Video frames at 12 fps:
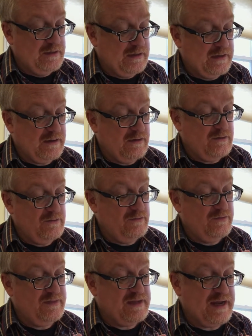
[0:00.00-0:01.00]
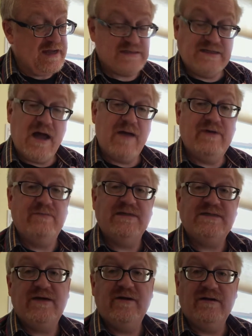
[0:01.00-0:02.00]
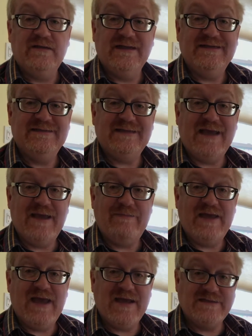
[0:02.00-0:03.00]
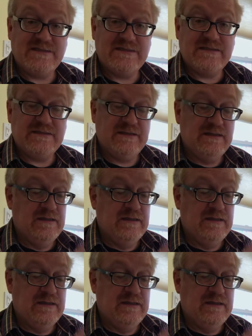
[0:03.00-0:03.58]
Now, the next common material is ABS.